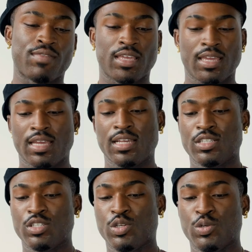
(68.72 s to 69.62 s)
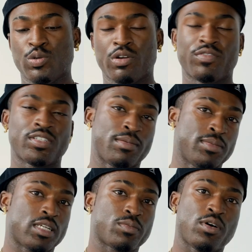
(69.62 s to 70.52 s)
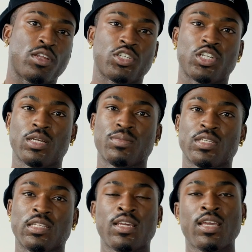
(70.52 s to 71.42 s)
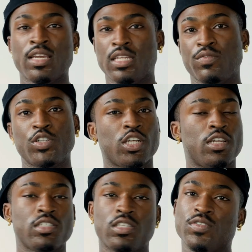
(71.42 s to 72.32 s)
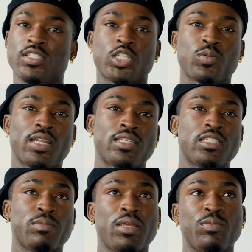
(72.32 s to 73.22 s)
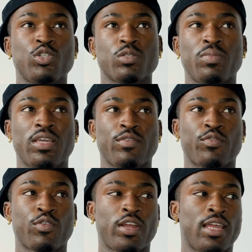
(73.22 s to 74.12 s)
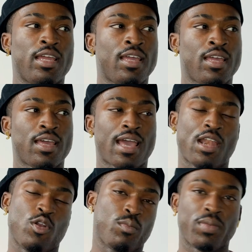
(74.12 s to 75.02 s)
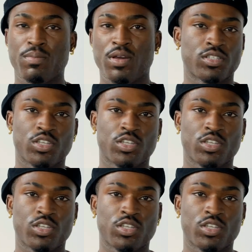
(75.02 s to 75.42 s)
having kids who have same-sex partnerships and different genders, different sexualities, and people just being free and not being